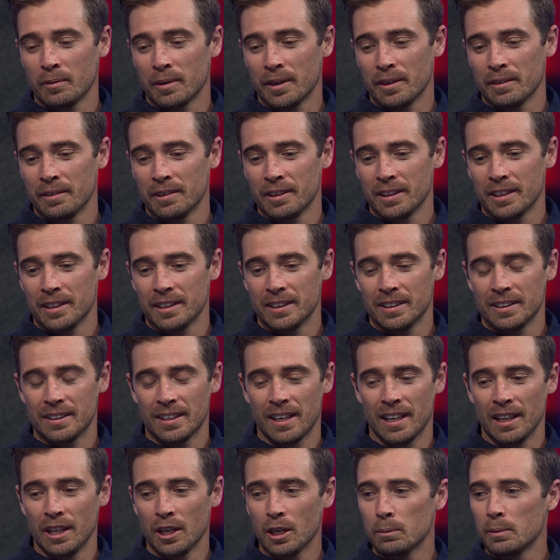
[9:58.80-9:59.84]
we were
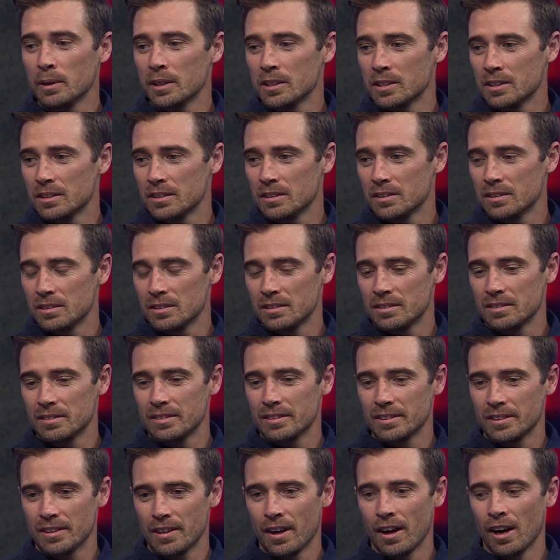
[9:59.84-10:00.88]
a little bit
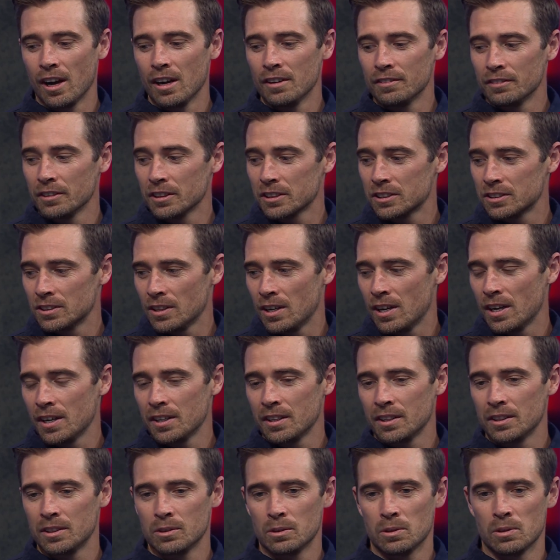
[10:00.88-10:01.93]

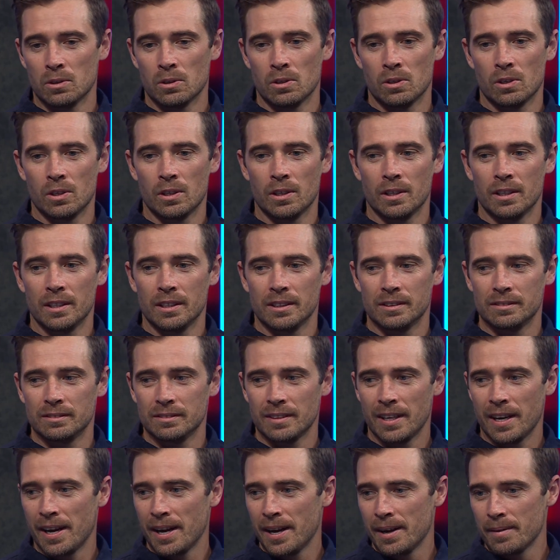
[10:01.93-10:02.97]
overexcited or
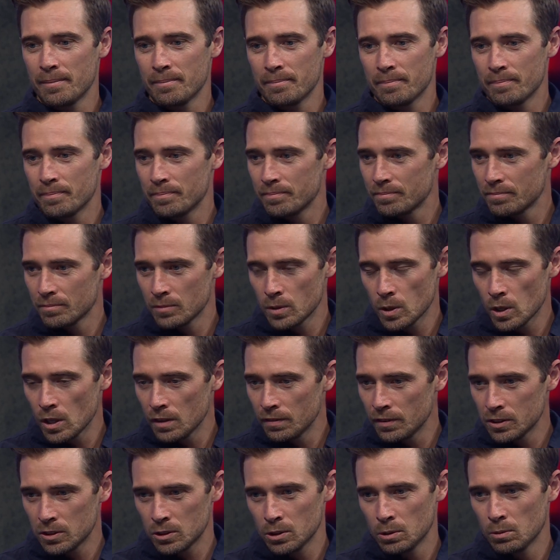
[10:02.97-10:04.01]

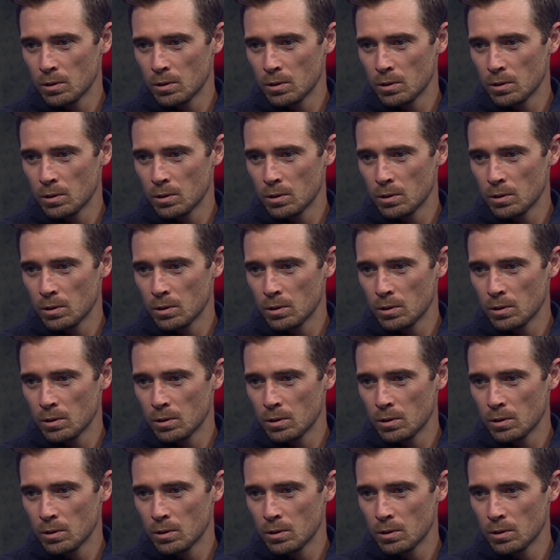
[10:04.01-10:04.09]
nervous or